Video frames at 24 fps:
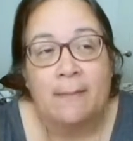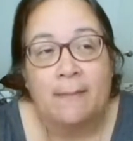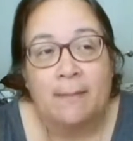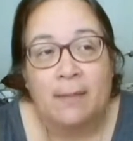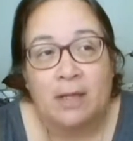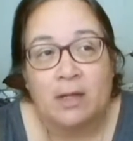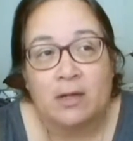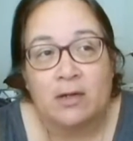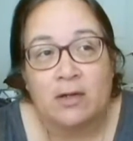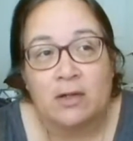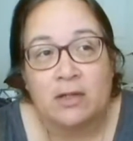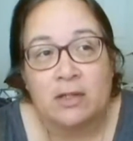
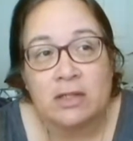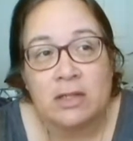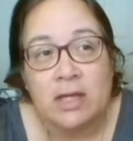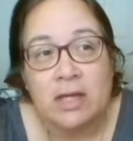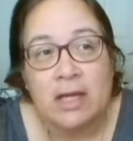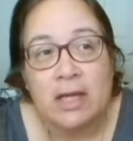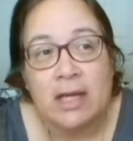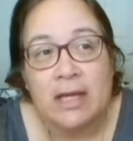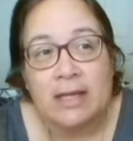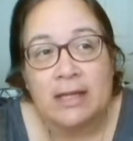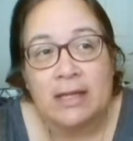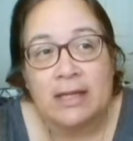because
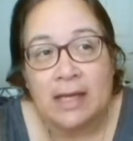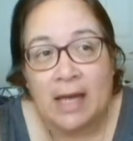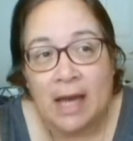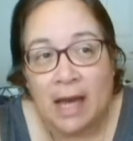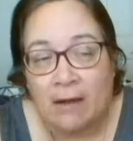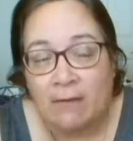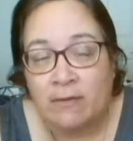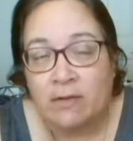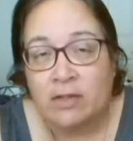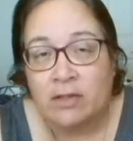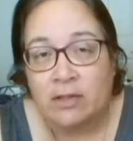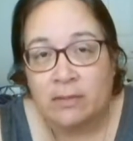the
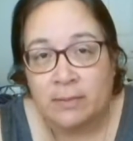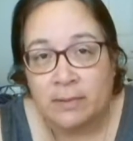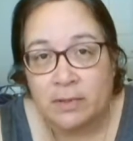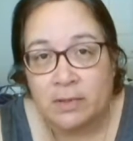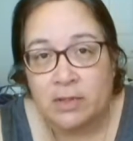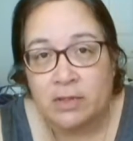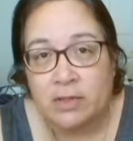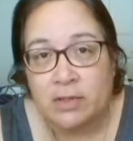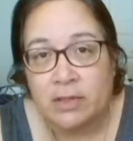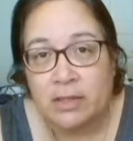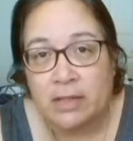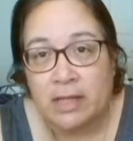average
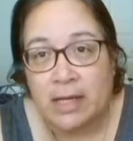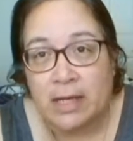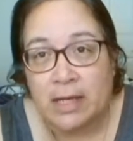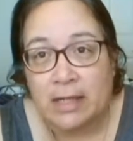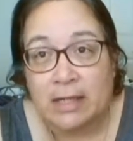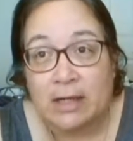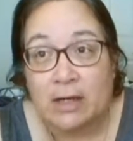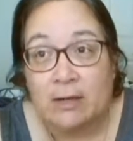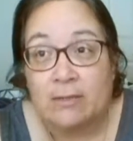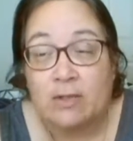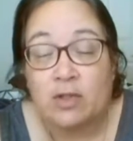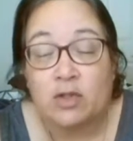person
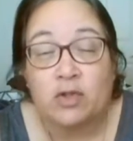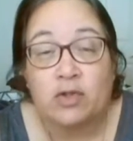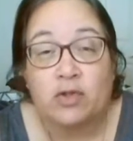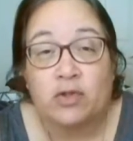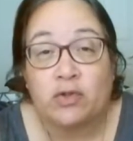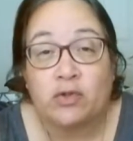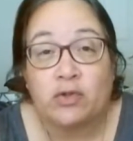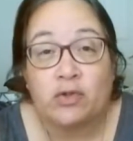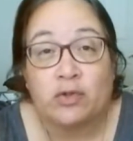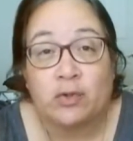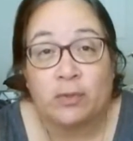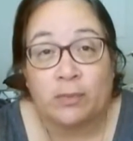that comes to
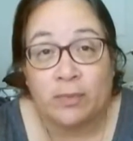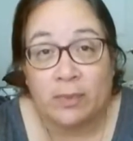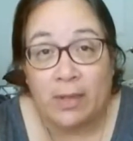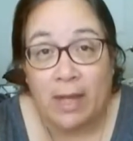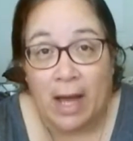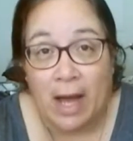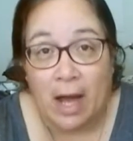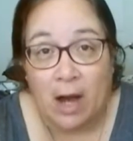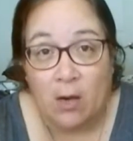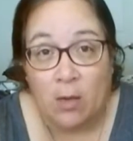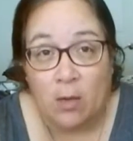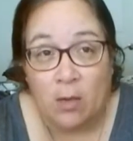YouTube
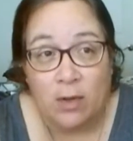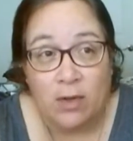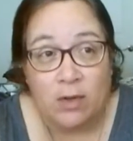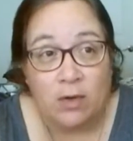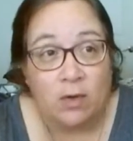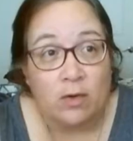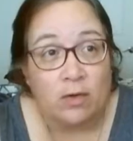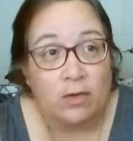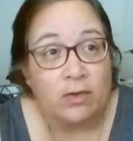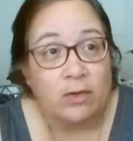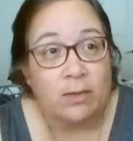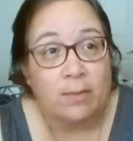now with
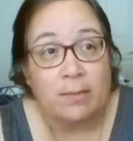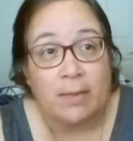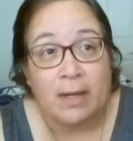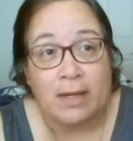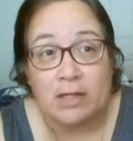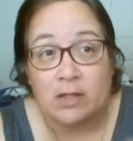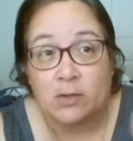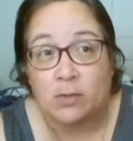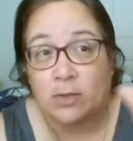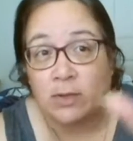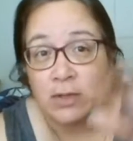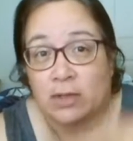all the
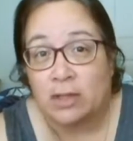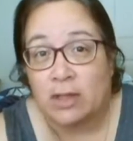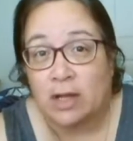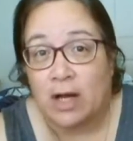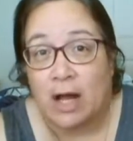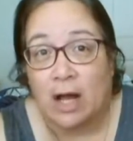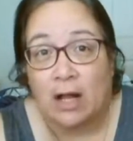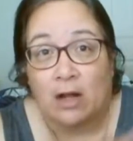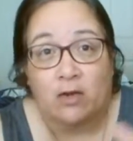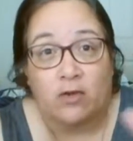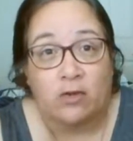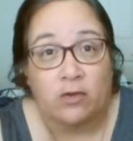mess with the
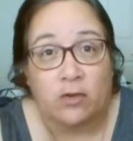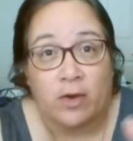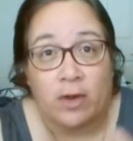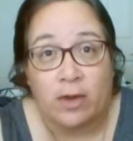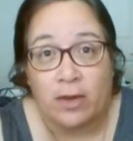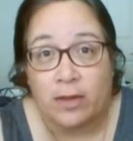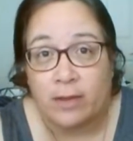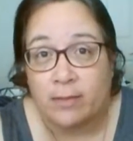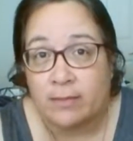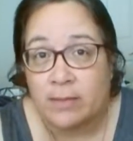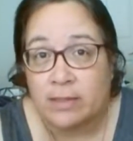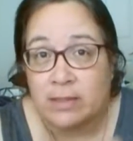
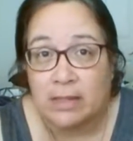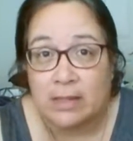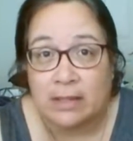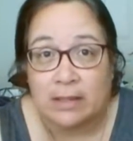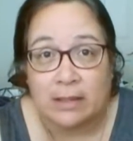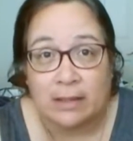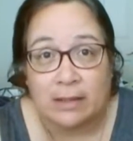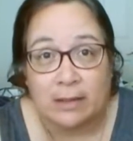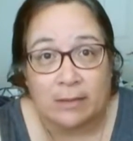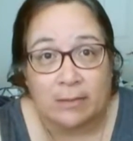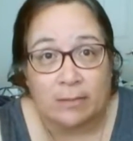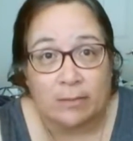algorithms
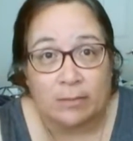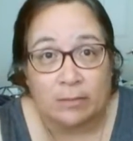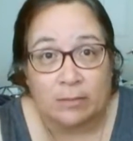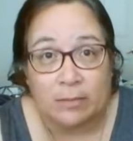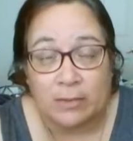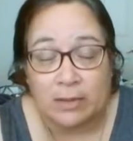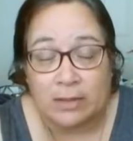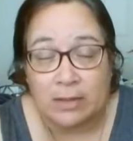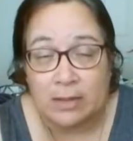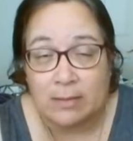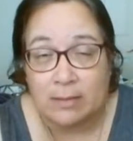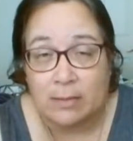and the
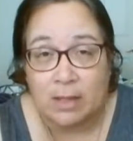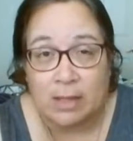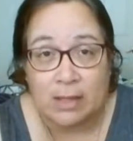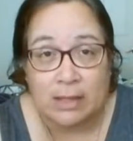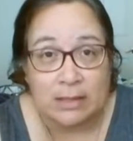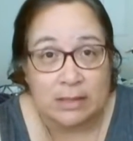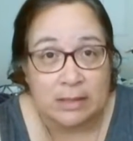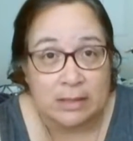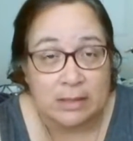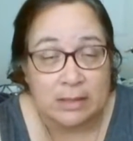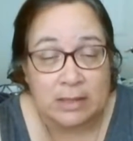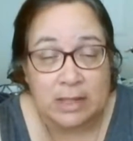
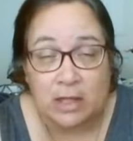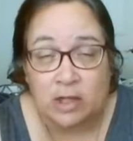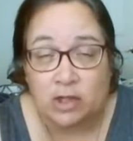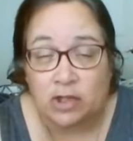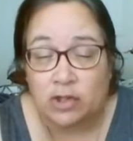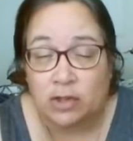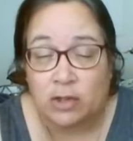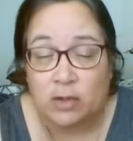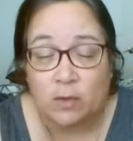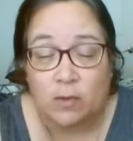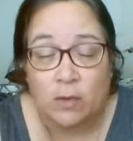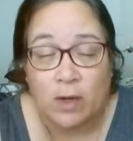
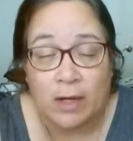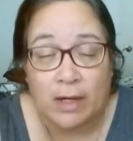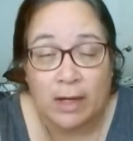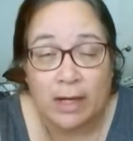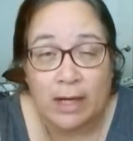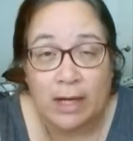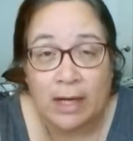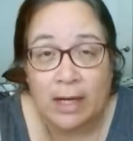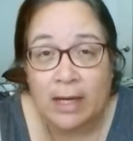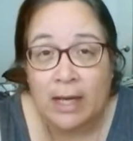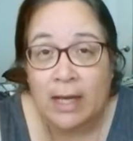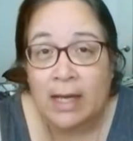demonetization and
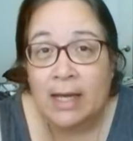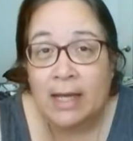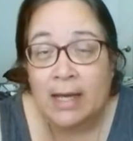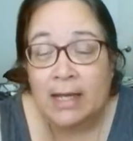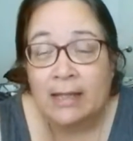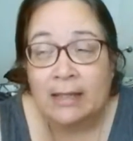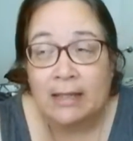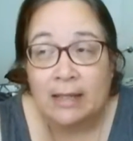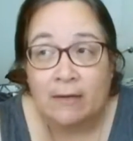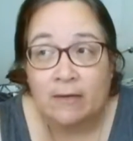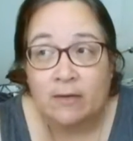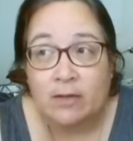whatnot,
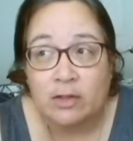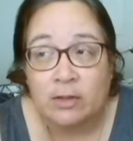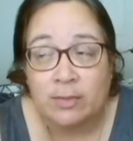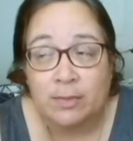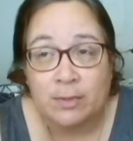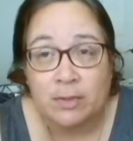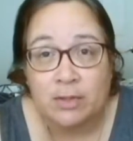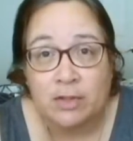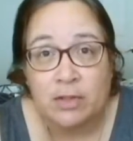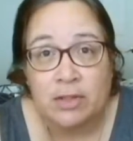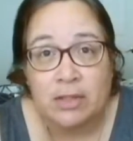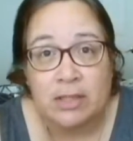the average
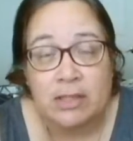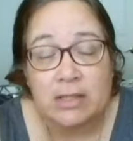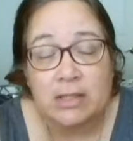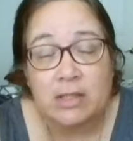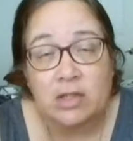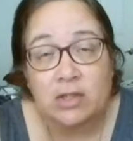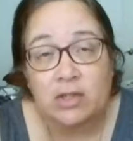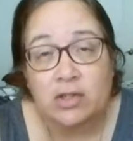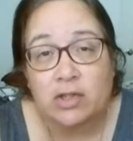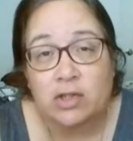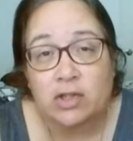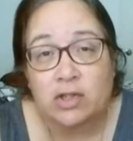person that
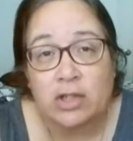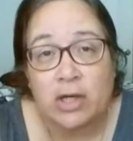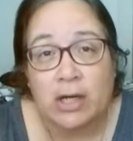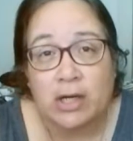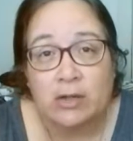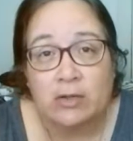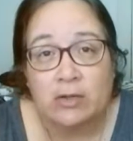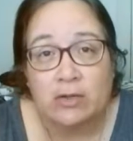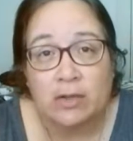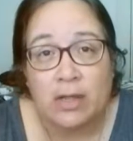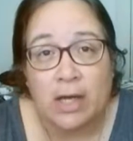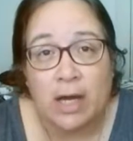starts a
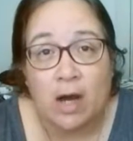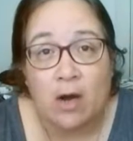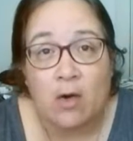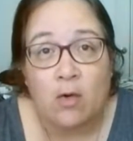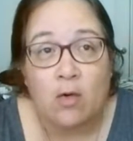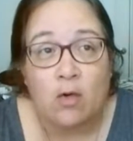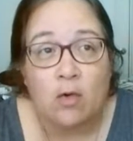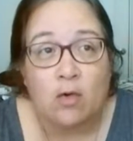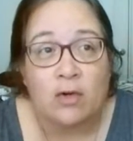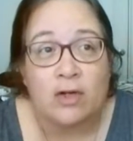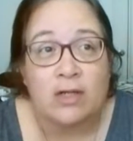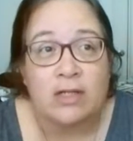channel now
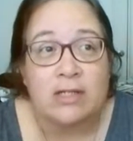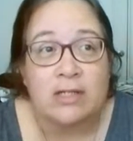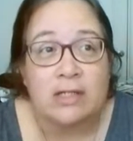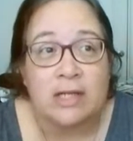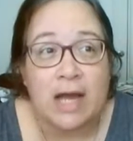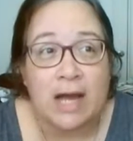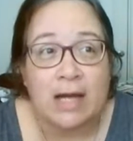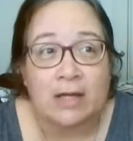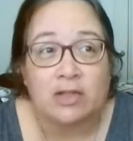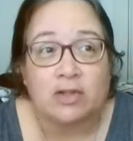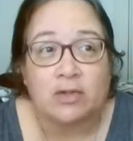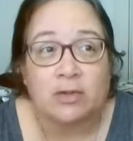or is
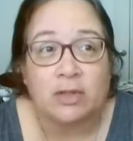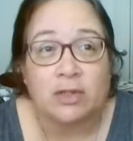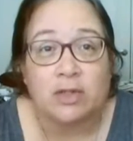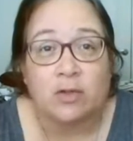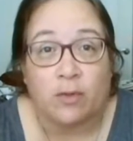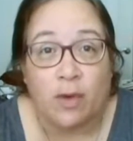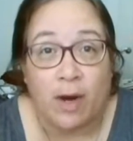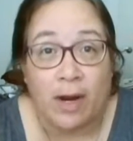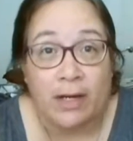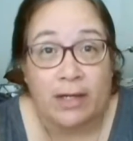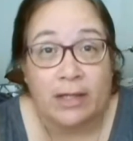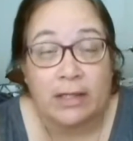actually
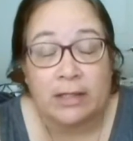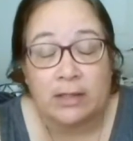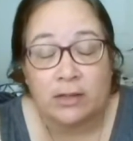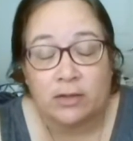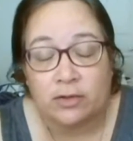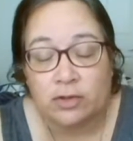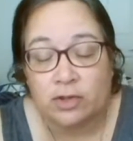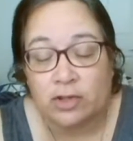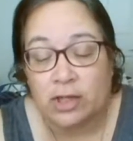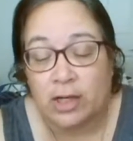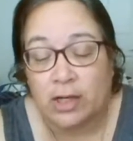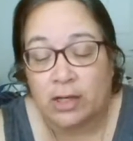grinding in
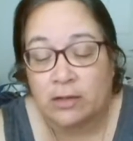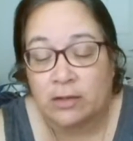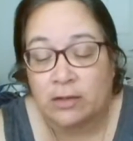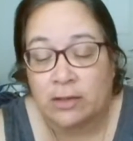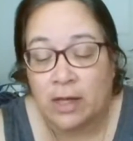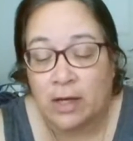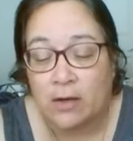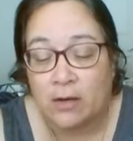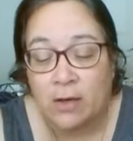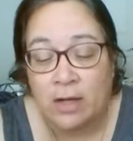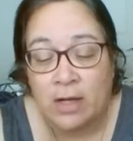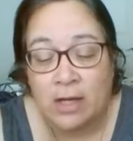their channel
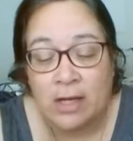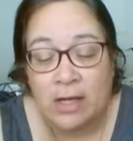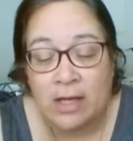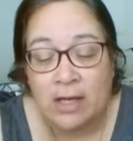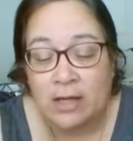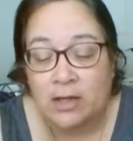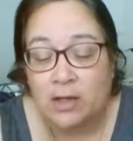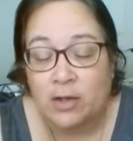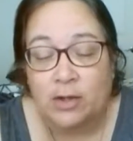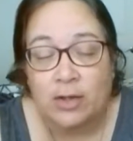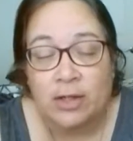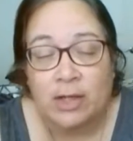now,
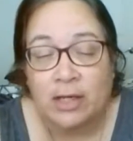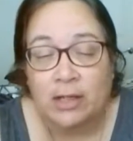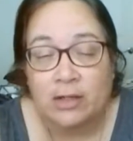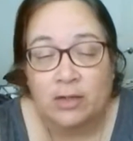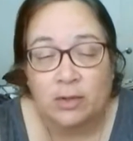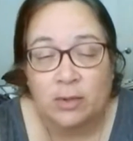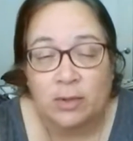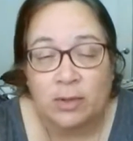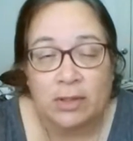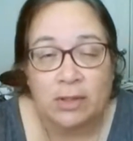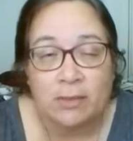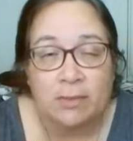they're not
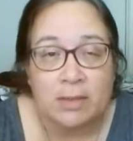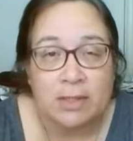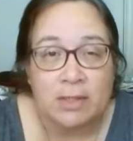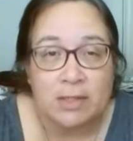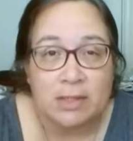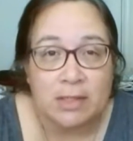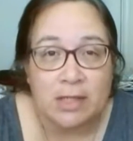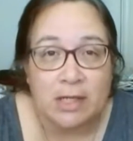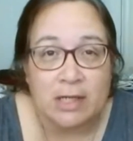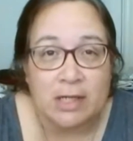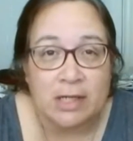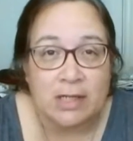doing it
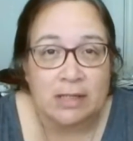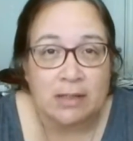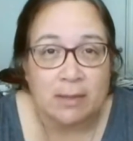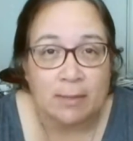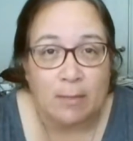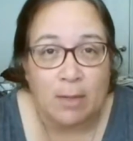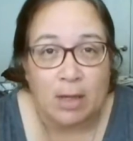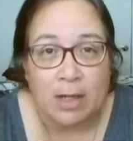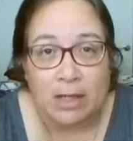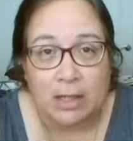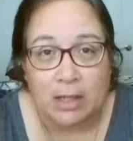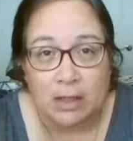because they need the
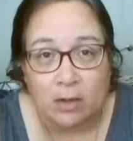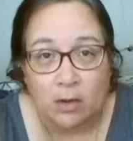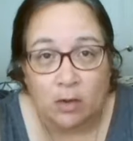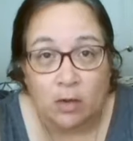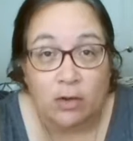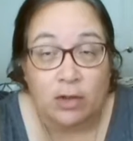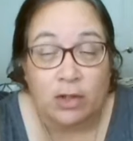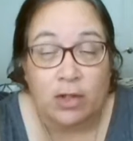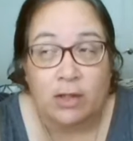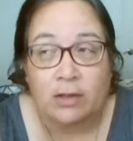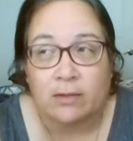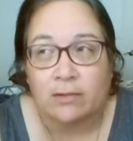money,
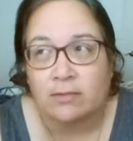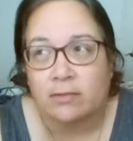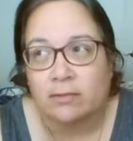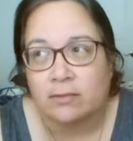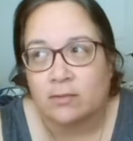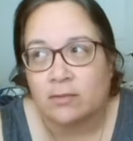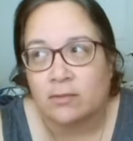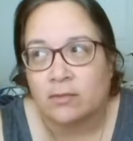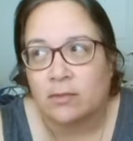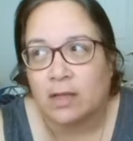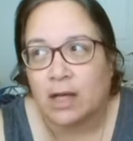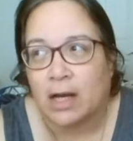or
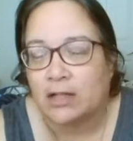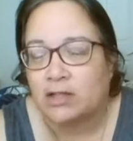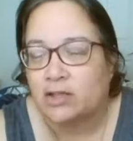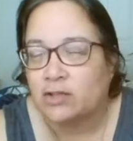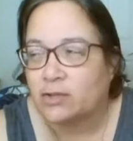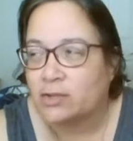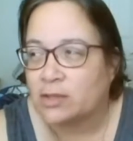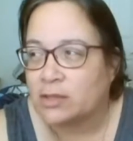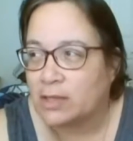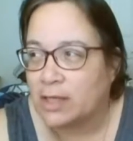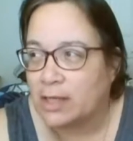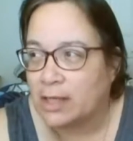I
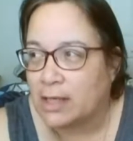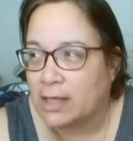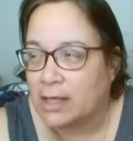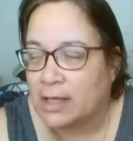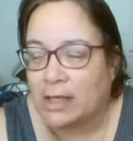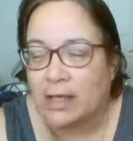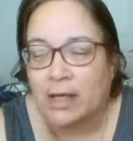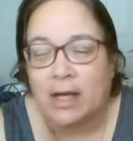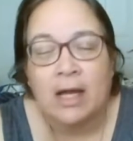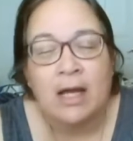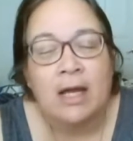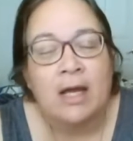shouldn't say
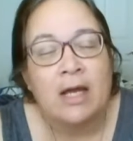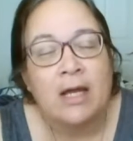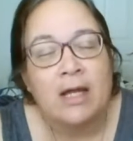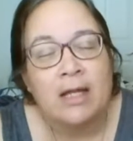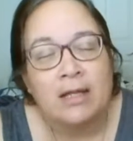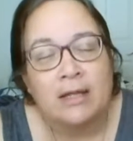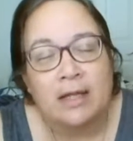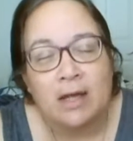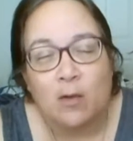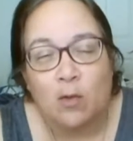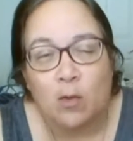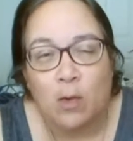need,
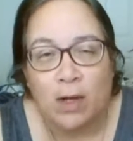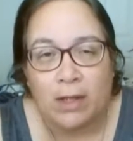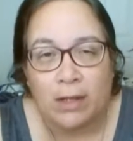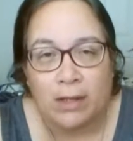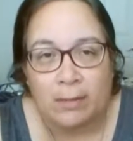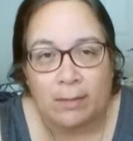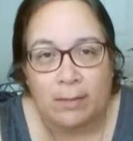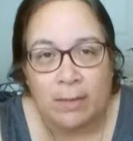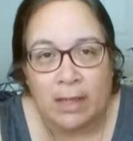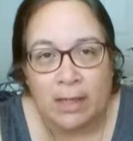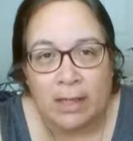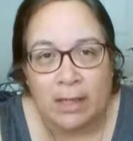they want
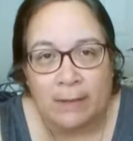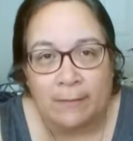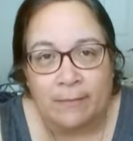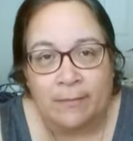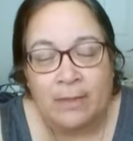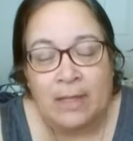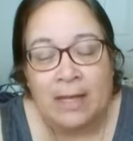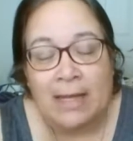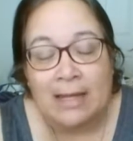the money.